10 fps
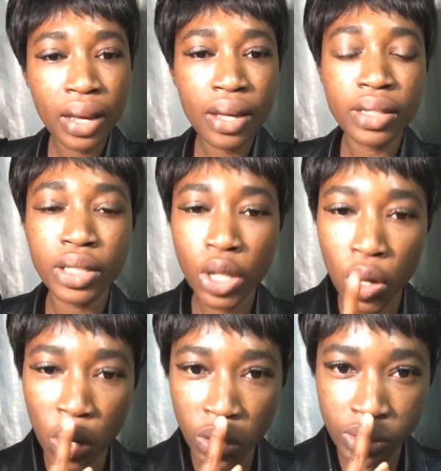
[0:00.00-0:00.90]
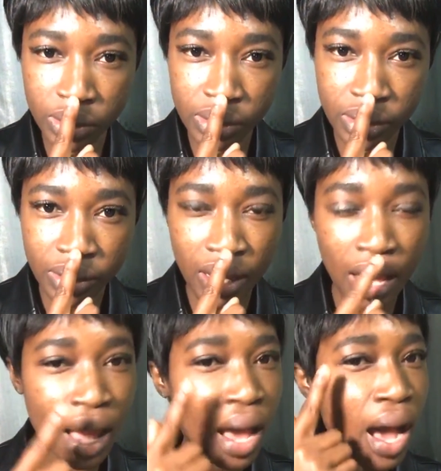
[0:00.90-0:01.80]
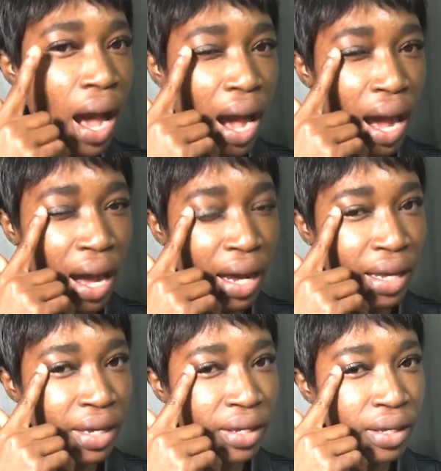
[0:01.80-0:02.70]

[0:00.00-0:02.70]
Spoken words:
nose, eye,